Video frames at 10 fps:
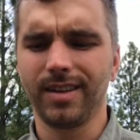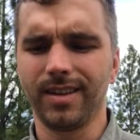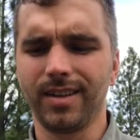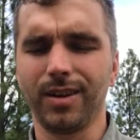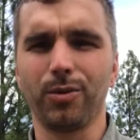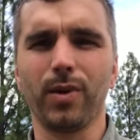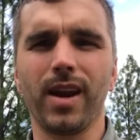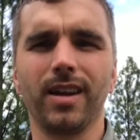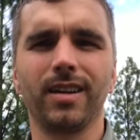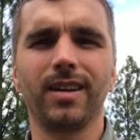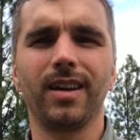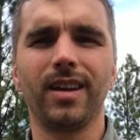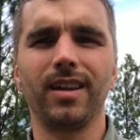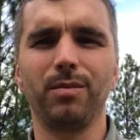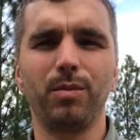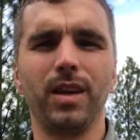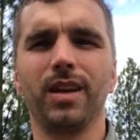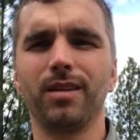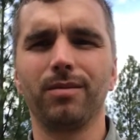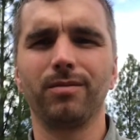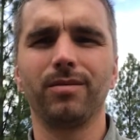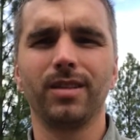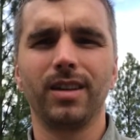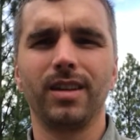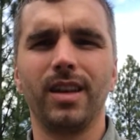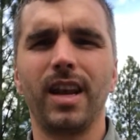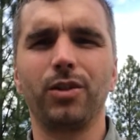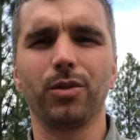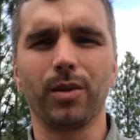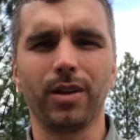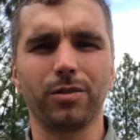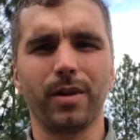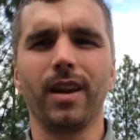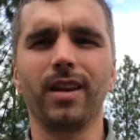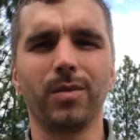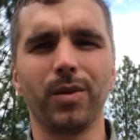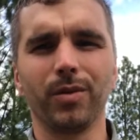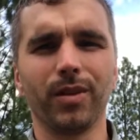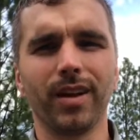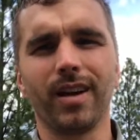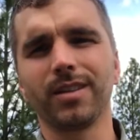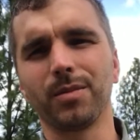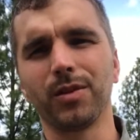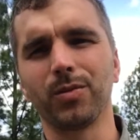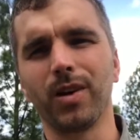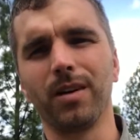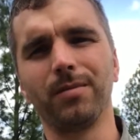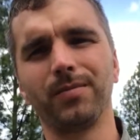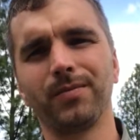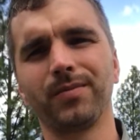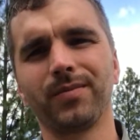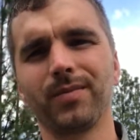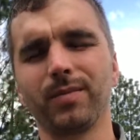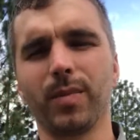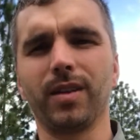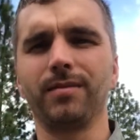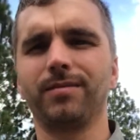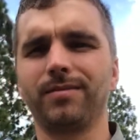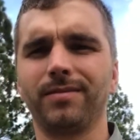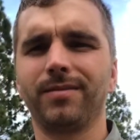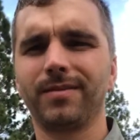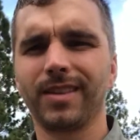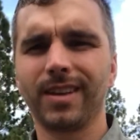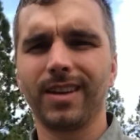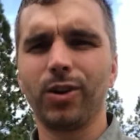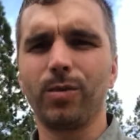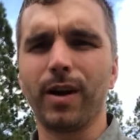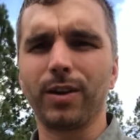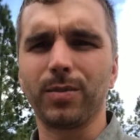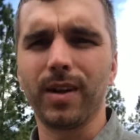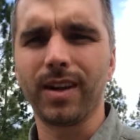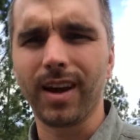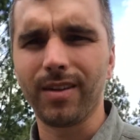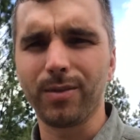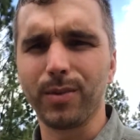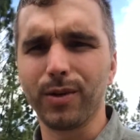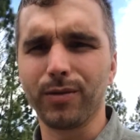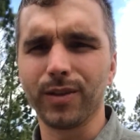think being in nature while it's raining can be really awesome as well. But who am I to speak? I have a beautiful